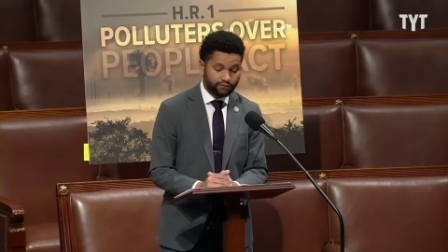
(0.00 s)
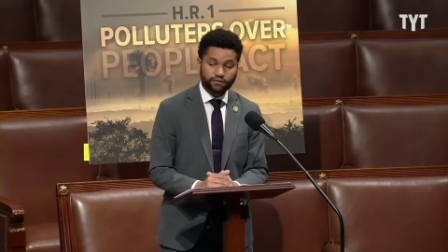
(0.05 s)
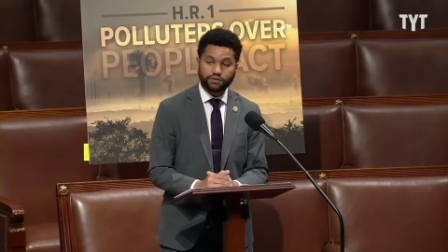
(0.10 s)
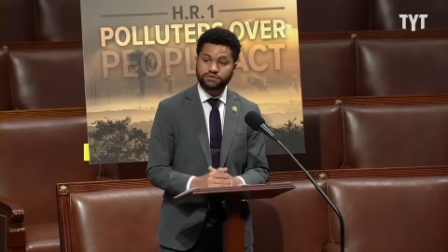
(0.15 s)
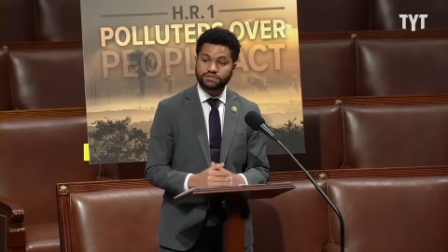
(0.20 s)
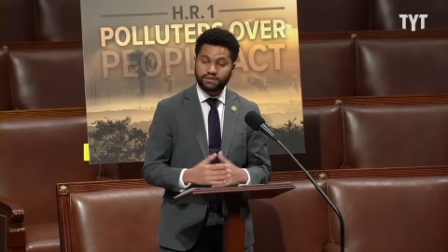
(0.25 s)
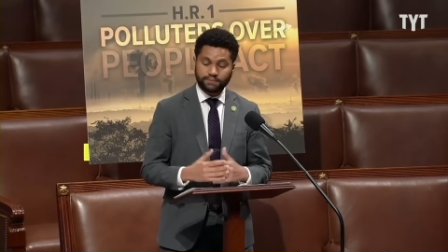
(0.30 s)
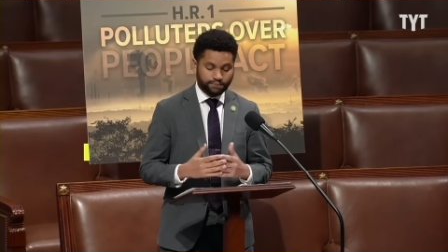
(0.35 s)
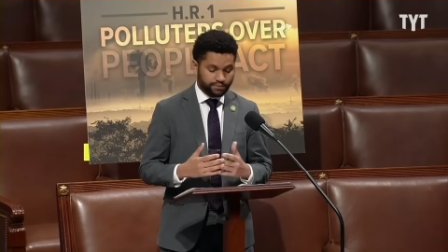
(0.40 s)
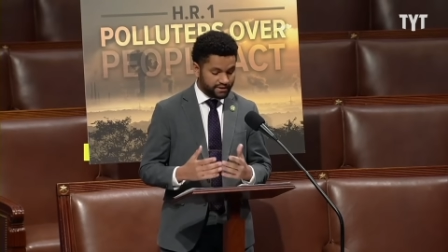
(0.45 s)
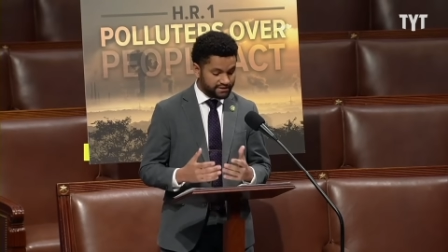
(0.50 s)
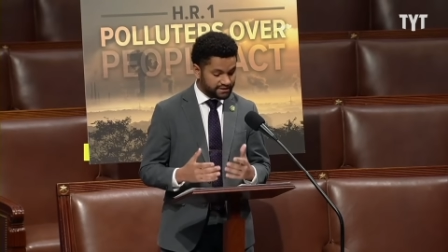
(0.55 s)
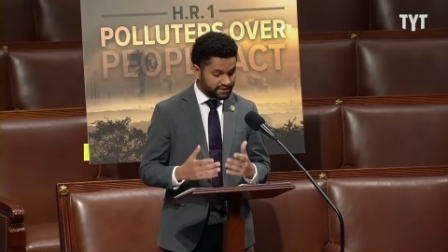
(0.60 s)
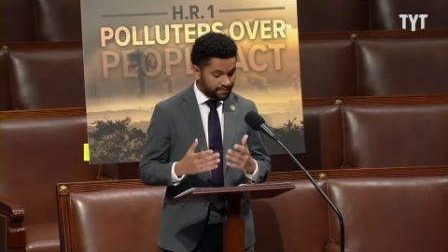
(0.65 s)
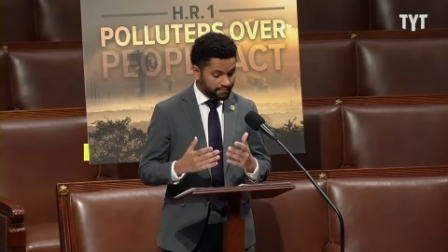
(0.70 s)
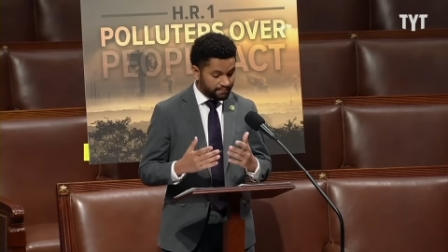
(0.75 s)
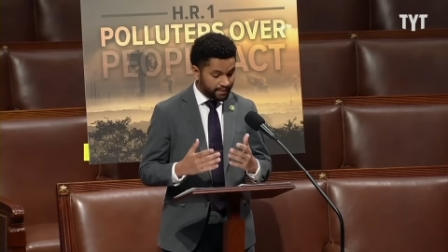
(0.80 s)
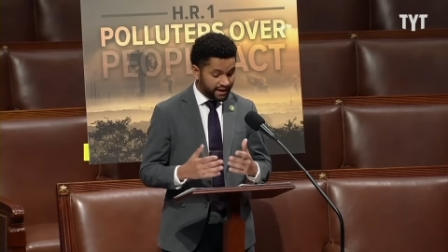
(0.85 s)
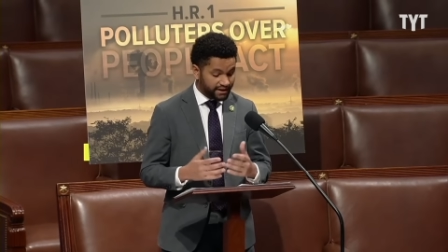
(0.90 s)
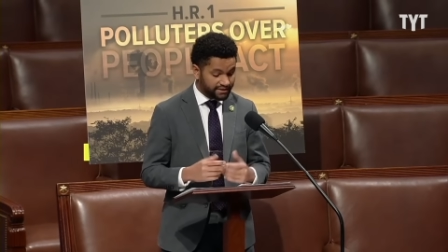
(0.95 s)
reversing
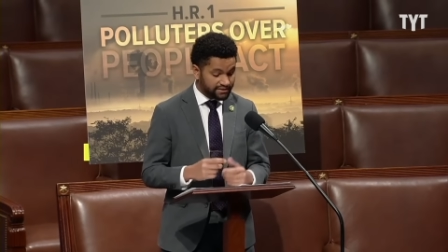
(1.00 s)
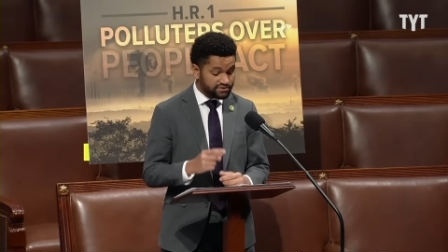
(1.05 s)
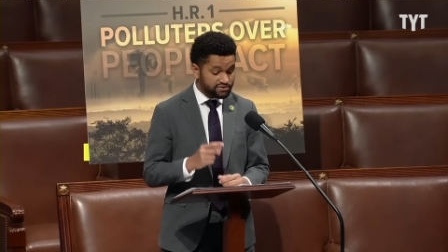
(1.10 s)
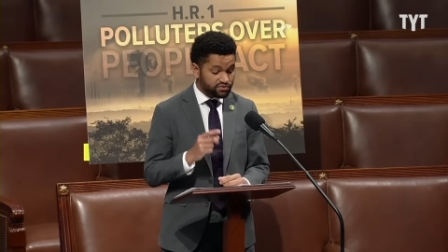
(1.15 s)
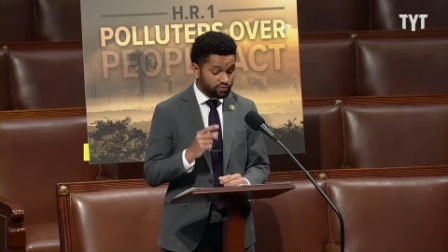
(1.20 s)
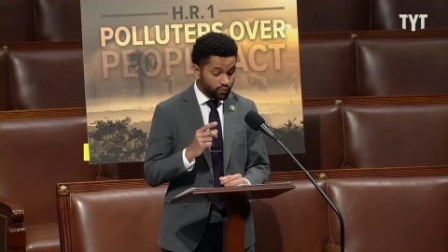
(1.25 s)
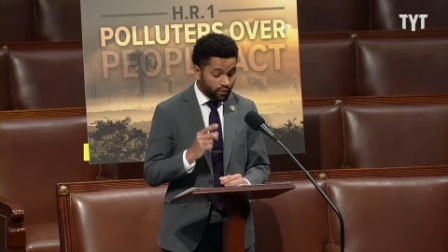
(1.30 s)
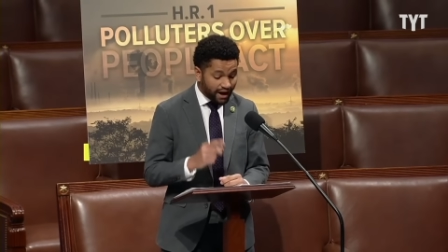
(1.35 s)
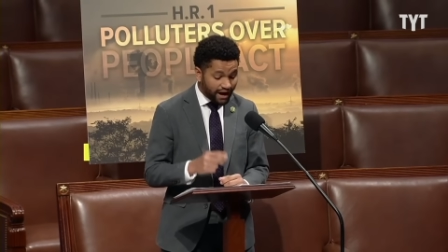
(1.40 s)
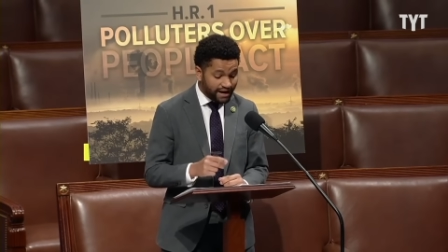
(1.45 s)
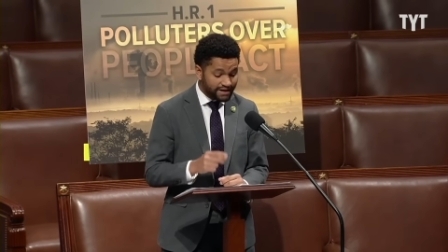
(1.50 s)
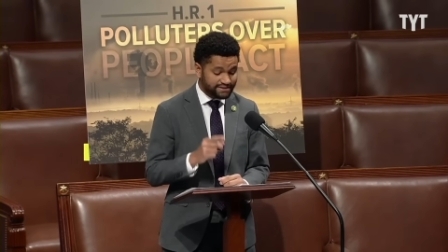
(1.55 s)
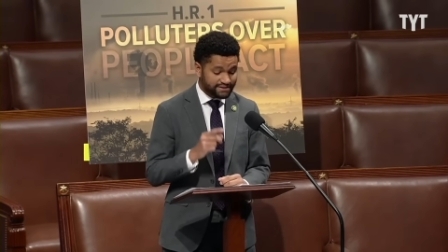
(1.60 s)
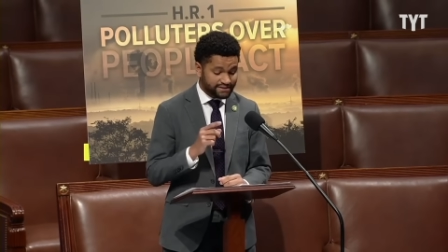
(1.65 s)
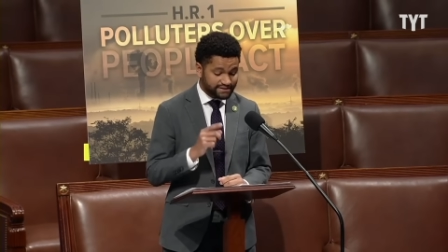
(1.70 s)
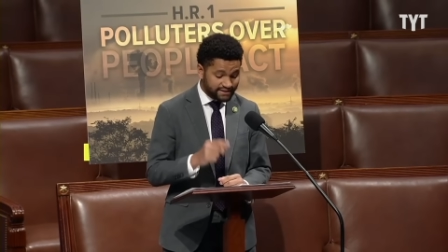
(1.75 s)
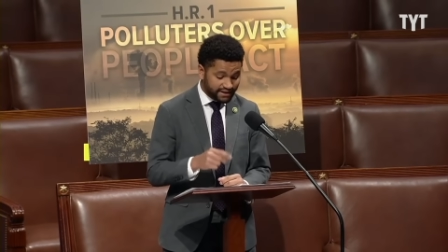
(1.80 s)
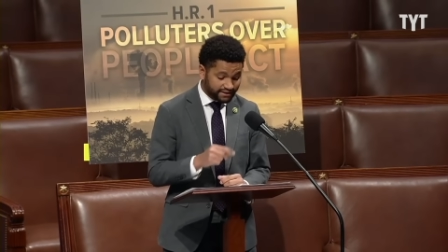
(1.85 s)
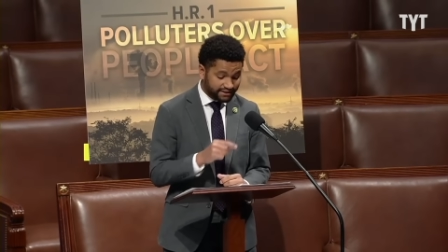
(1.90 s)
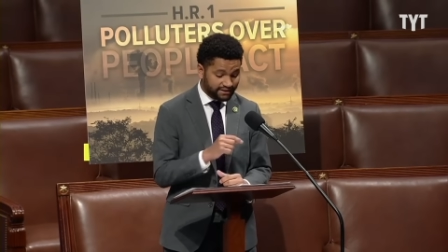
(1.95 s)
President Biden's
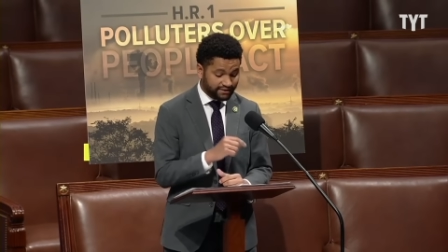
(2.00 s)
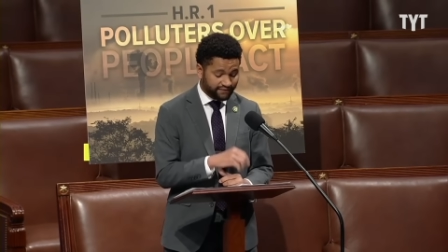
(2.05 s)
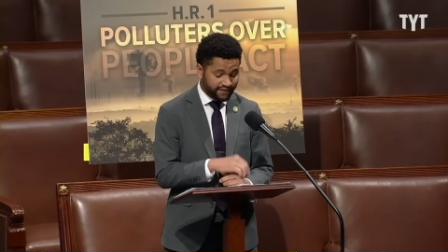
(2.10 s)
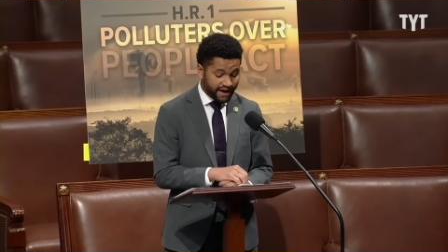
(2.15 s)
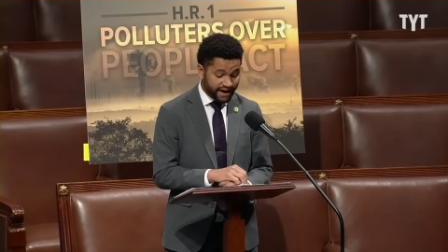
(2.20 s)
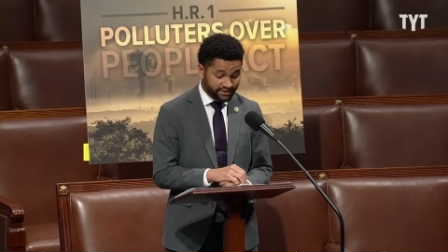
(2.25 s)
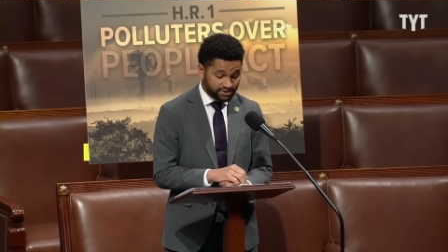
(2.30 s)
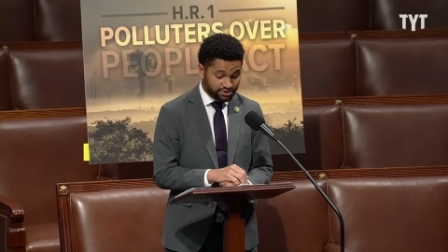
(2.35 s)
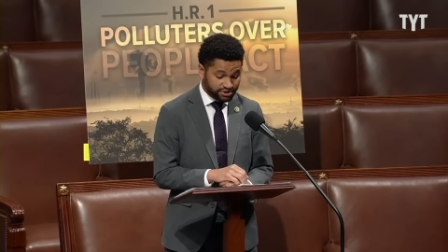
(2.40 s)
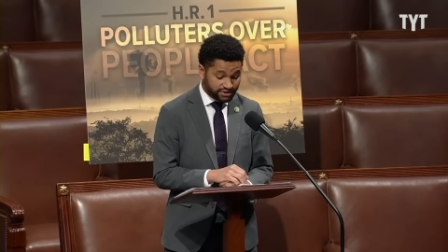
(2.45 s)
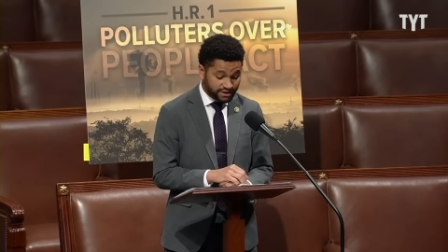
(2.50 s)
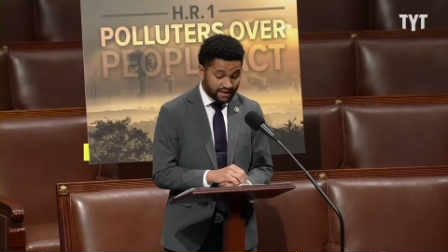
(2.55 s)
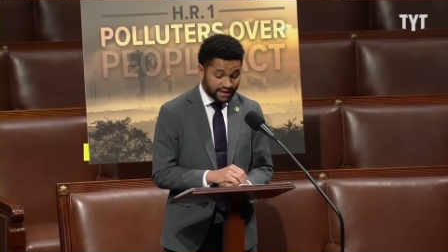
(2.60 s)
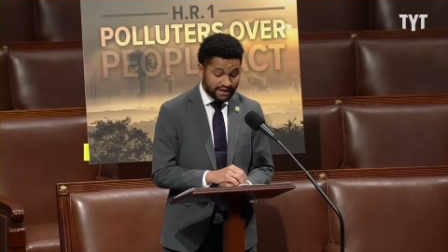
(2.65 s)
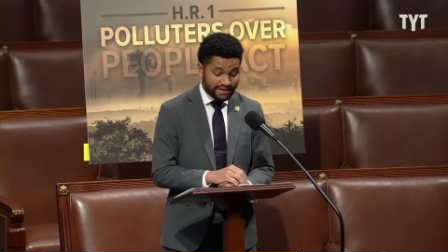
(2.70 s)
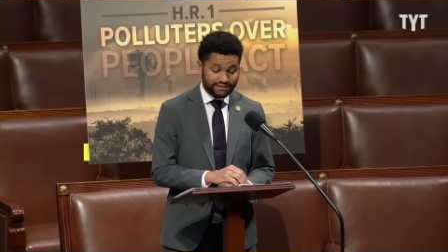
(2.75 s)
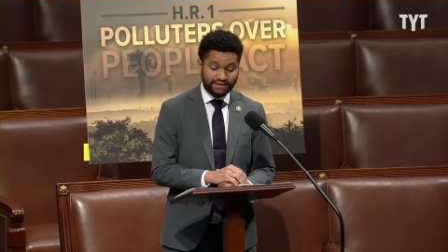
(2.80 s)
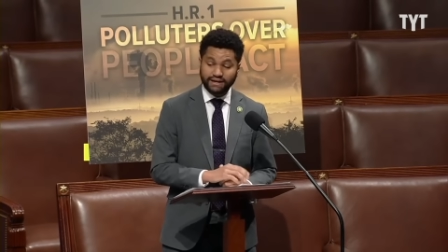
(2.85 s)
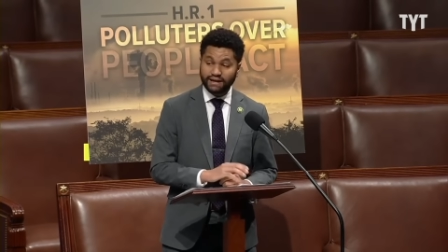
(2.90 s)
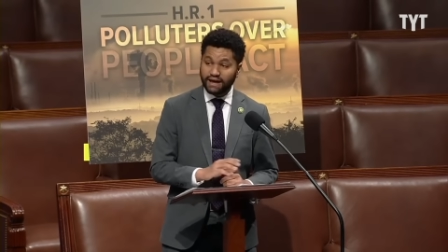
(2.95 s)
wise executive action
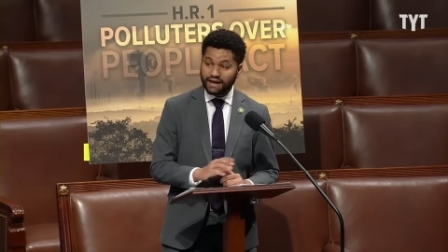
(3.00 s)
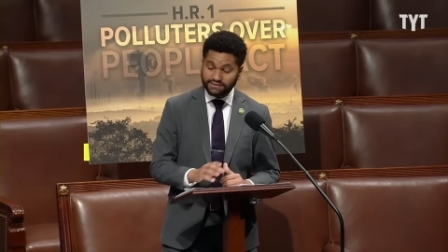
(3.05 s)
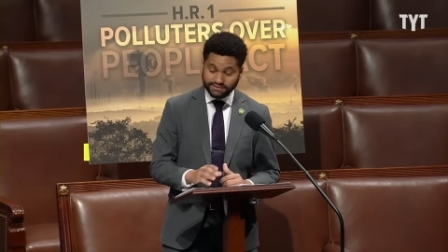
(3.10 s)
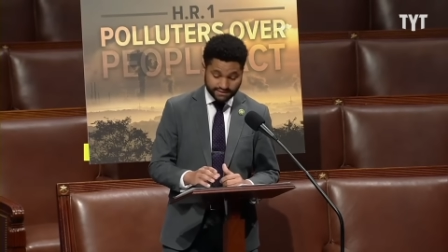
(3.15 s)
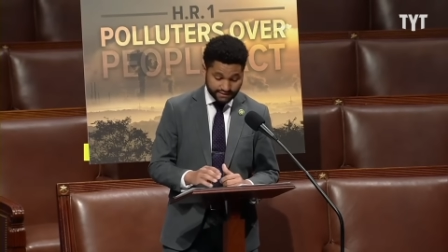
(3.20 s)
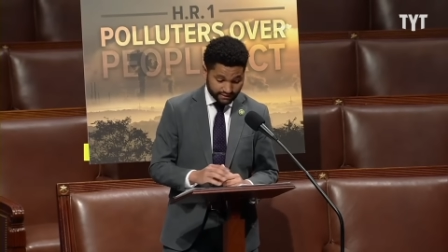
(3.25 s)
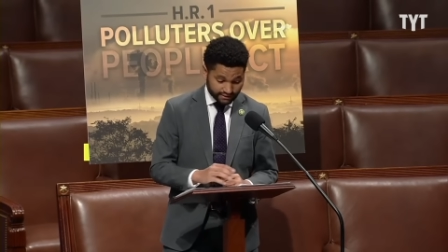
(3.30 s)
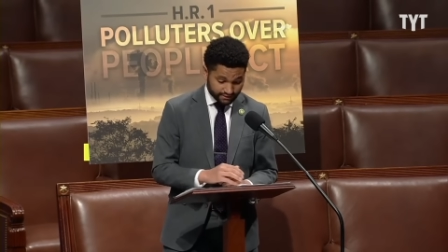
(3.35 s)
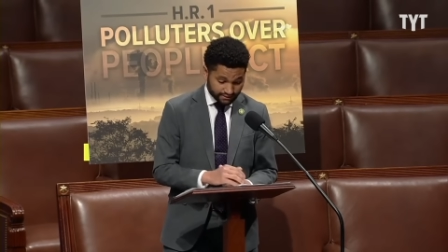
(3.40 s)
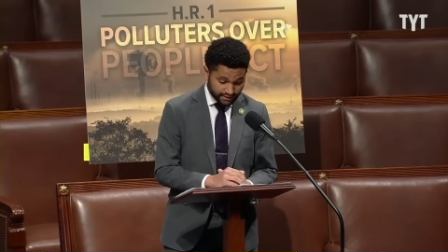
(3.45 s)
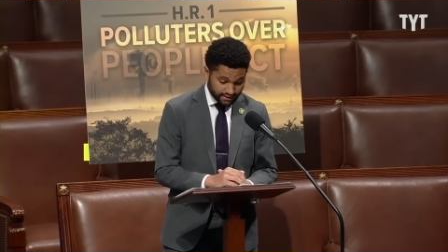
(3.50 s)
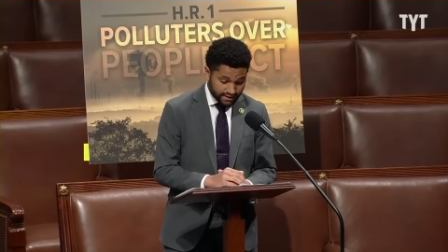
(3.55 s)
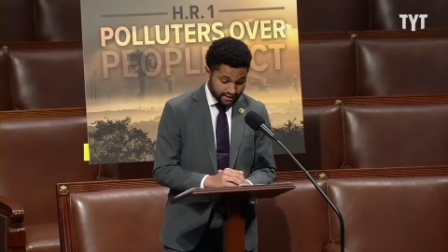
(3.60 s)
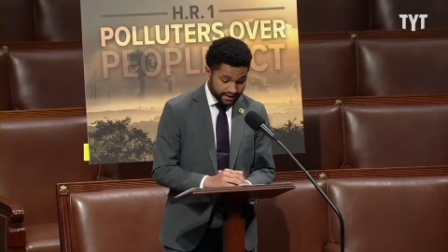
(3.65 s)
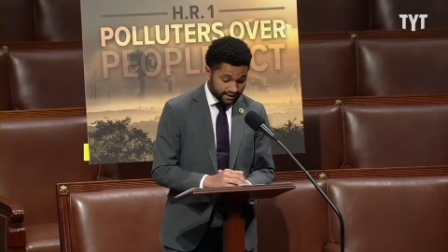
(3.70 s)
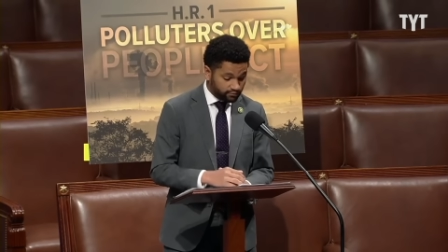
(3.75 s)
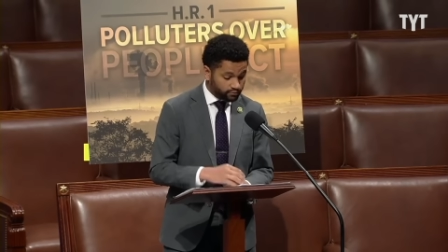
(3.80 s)
that ended it.